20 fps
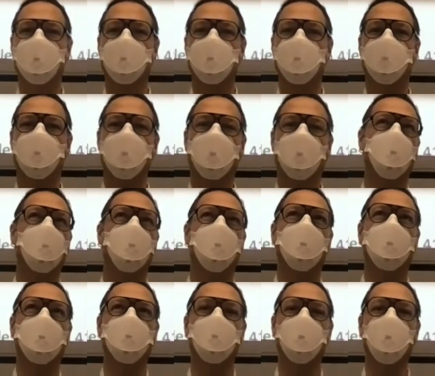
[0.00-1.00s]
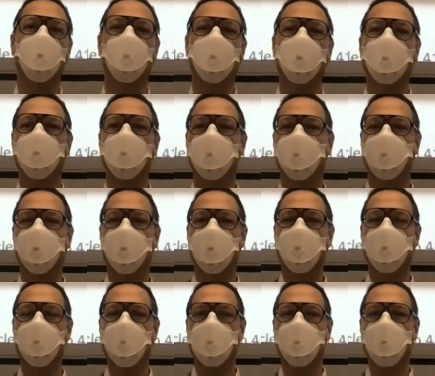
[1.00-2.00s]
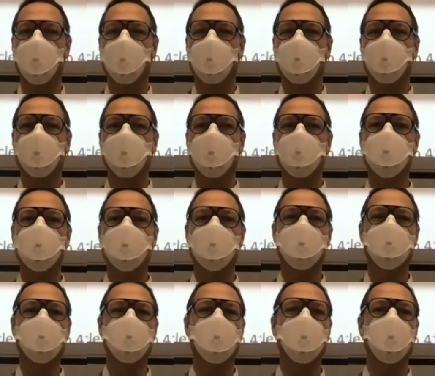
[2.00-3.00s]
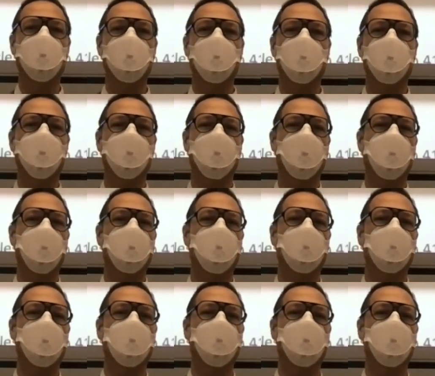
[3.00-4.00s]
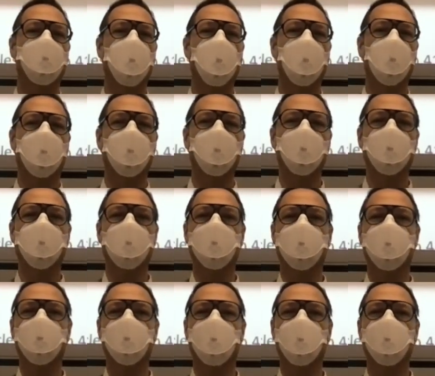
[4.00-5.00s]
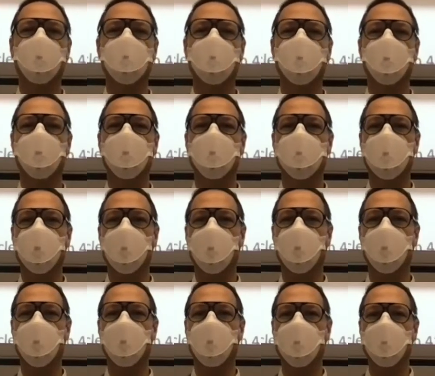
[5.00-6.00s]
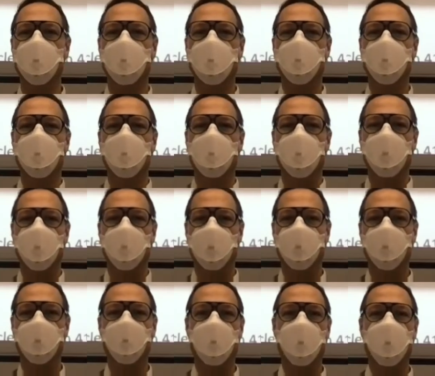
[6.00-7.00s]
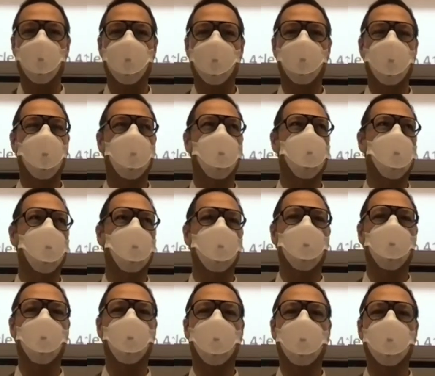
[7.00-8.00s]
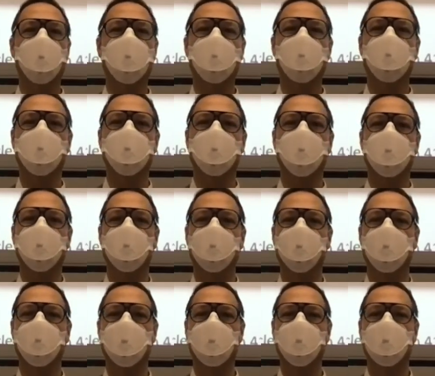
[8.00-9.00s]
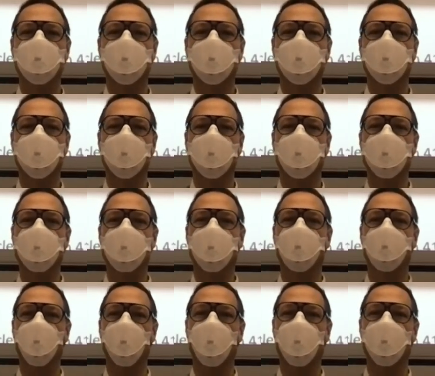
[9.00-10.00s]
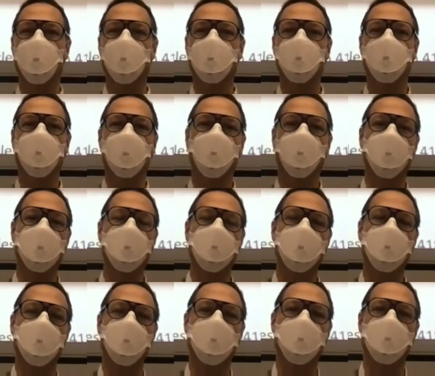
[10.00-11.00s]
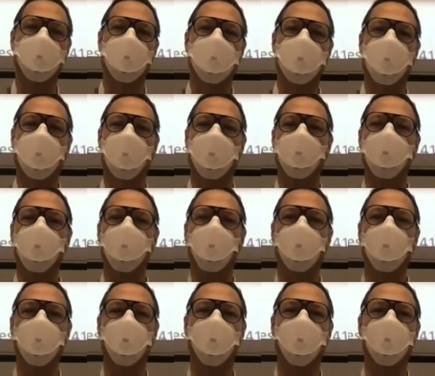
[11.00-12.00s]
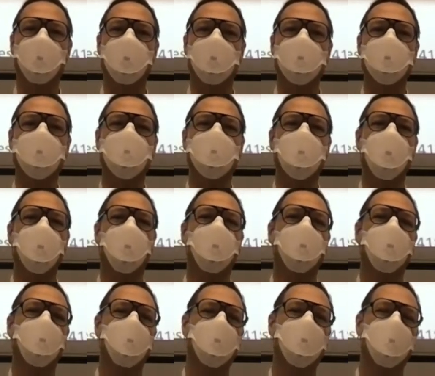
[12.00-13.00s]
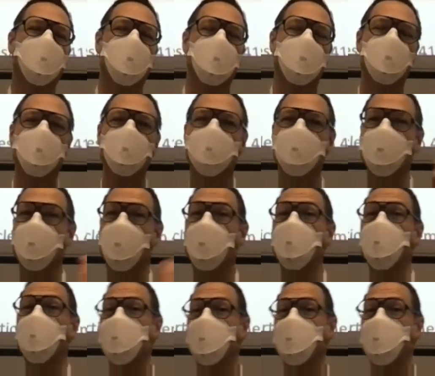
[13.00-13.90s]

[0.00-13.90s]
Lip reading: Okay, we're going to keep going. This is a single organic molecule. So these are 5 aromatic rings. So it's in the coronine family. And this is not using optical